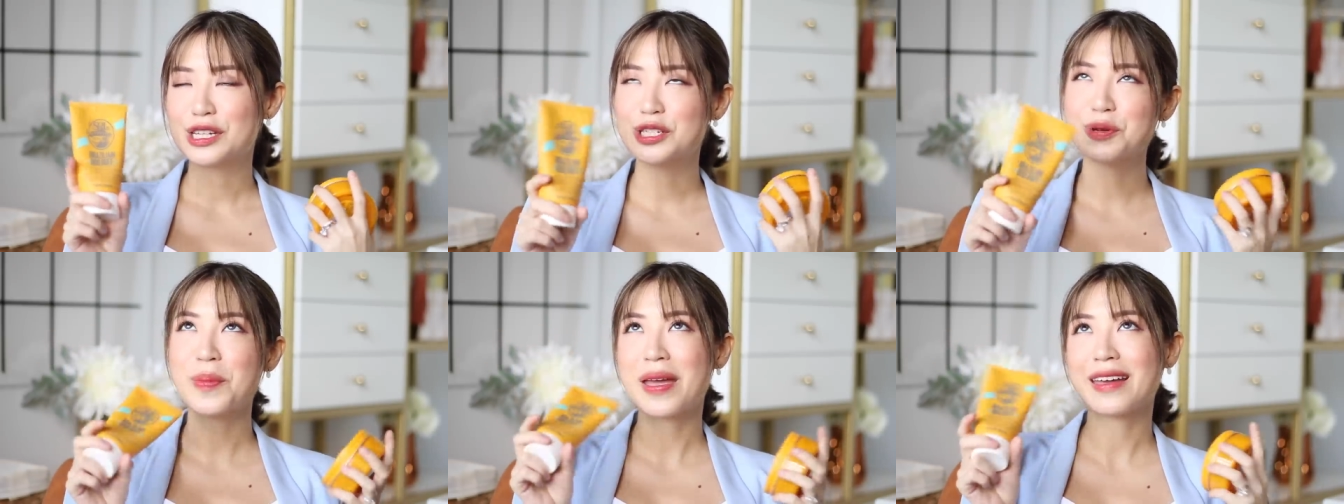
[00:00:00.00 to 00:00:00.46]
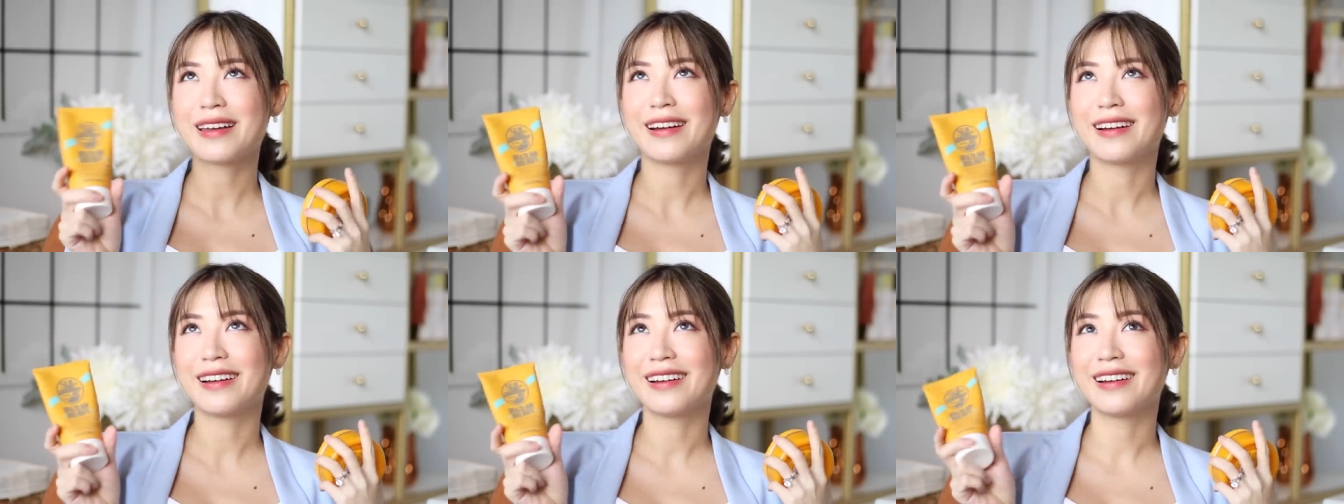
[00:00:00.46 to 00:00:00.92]

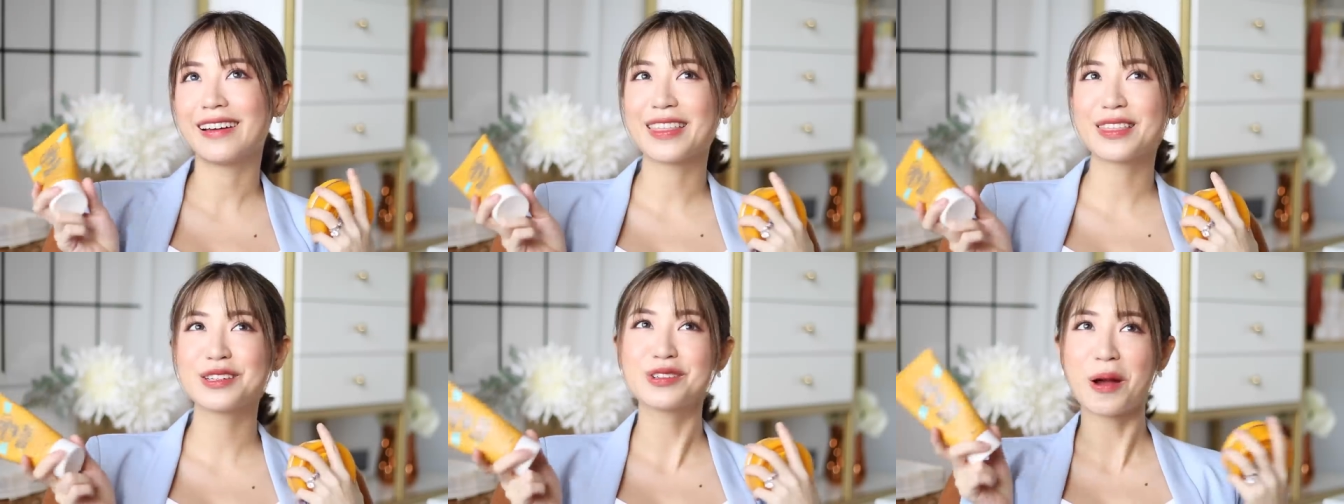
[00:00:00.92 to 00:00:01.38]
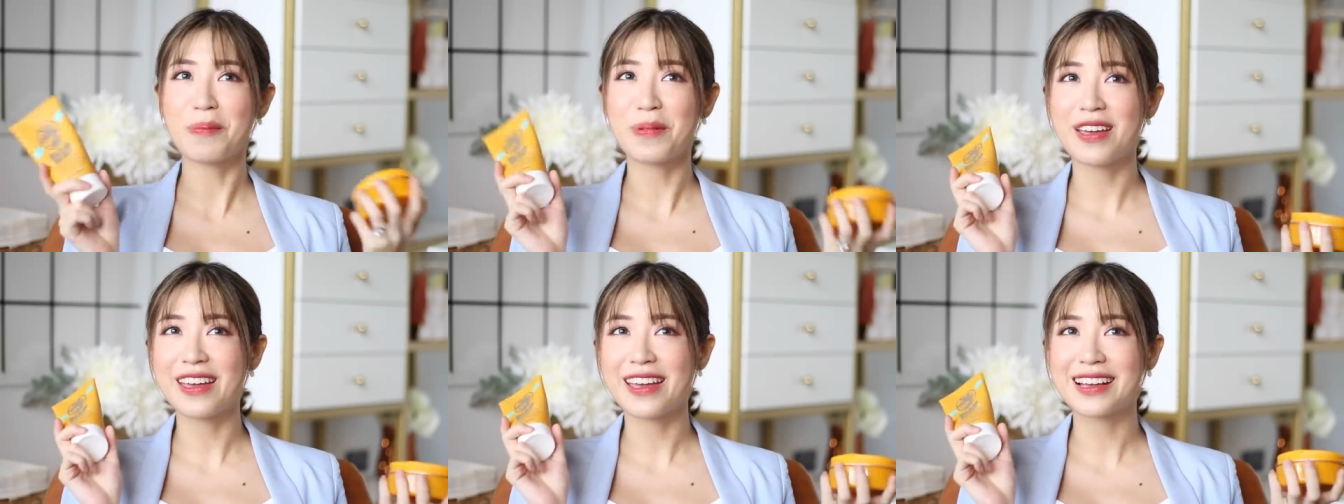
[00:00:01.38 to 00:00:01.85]
Jamaica and the
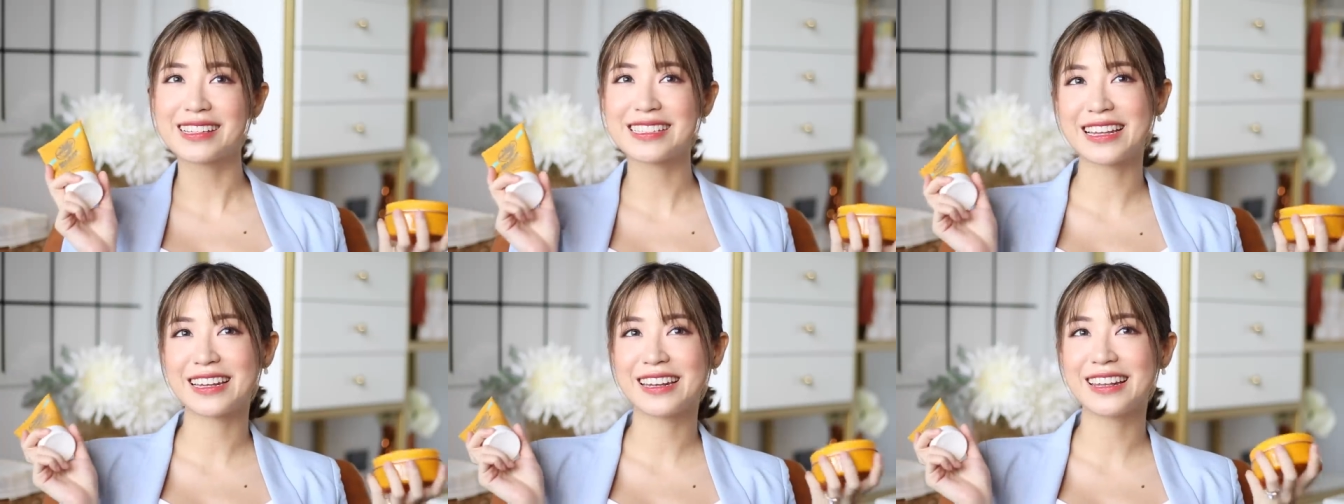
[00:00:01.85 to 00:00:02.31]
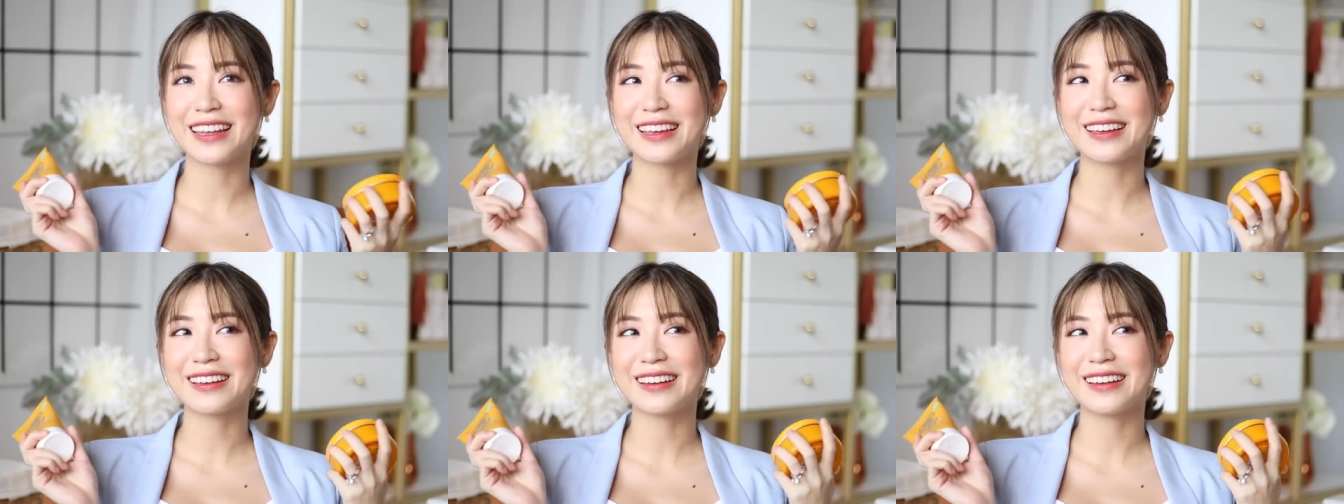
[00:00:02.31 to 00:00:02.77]
tropics and
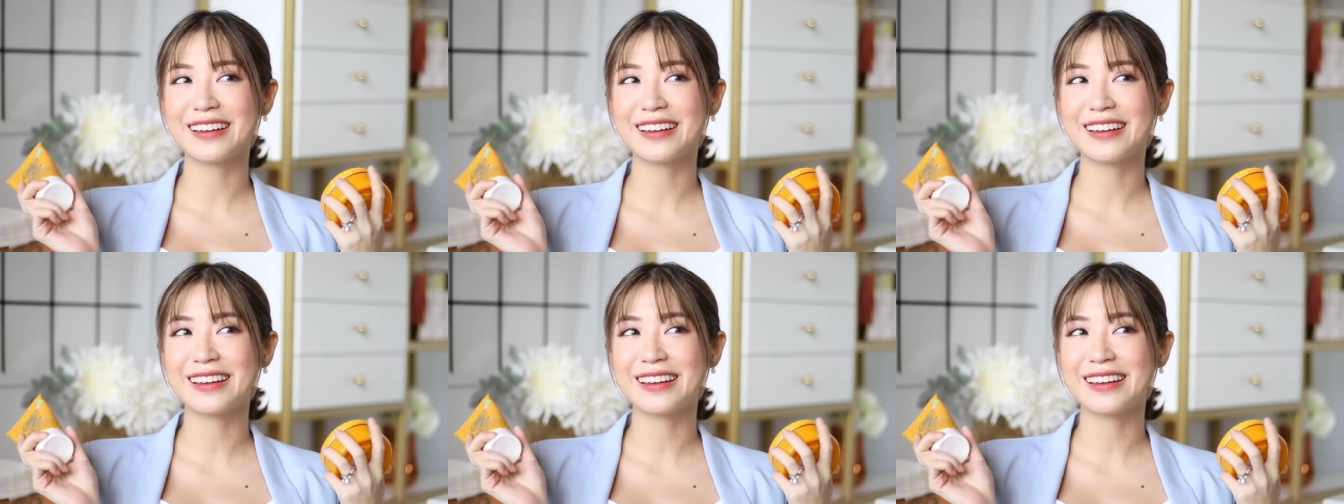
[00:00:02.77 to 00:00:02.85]
like